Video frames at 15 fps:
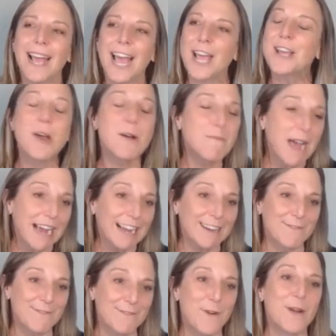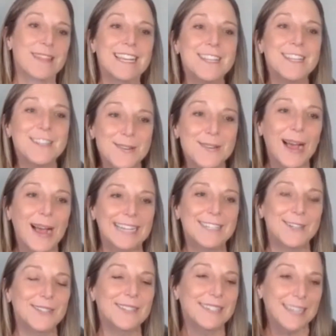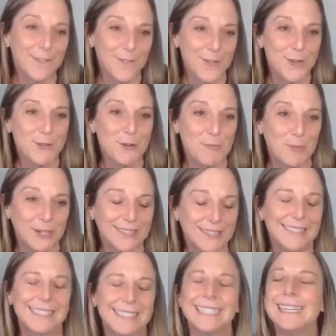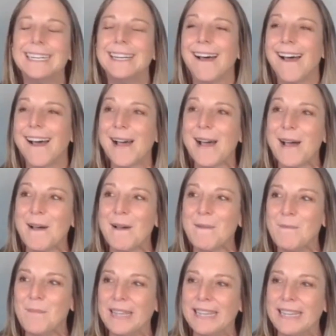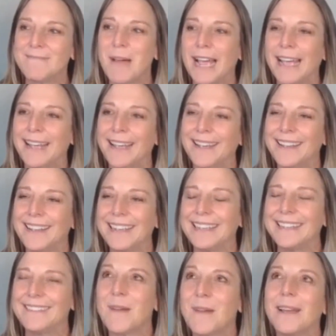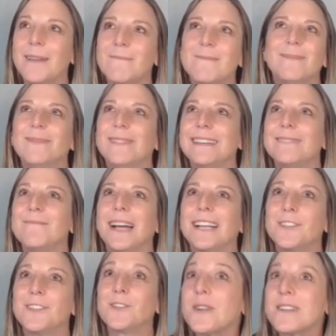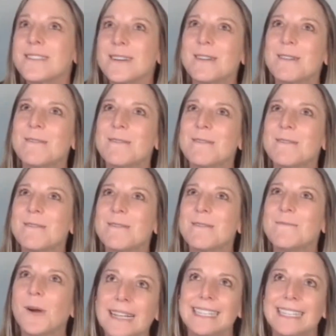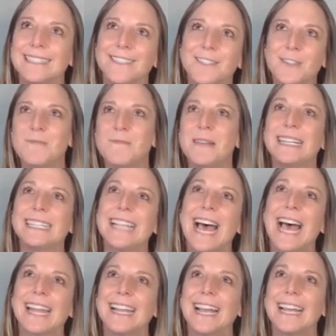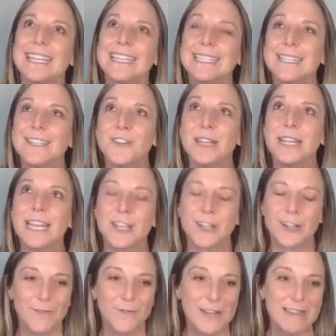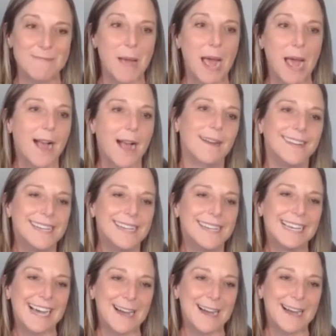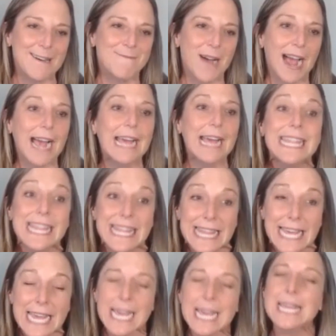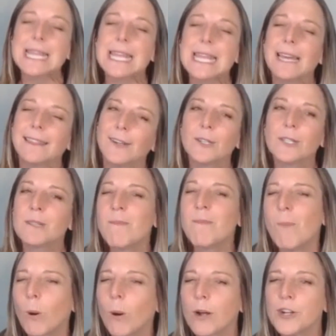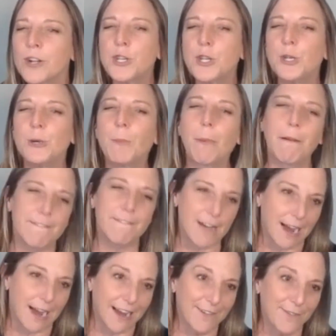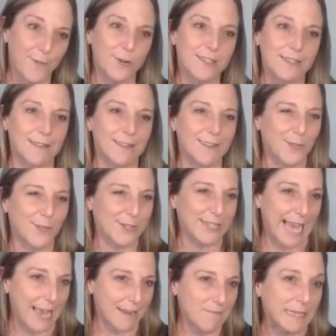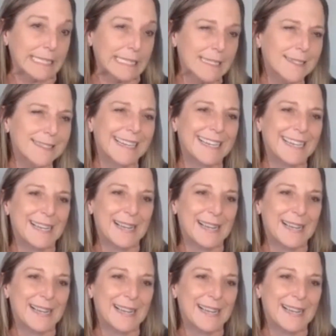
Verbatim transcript: I, I go back and forth. I do I do see future books um, in my in my in my short term horizon, assuming that I continue to get good feedback. Um, I think that there's more to provide for Salesforce admins.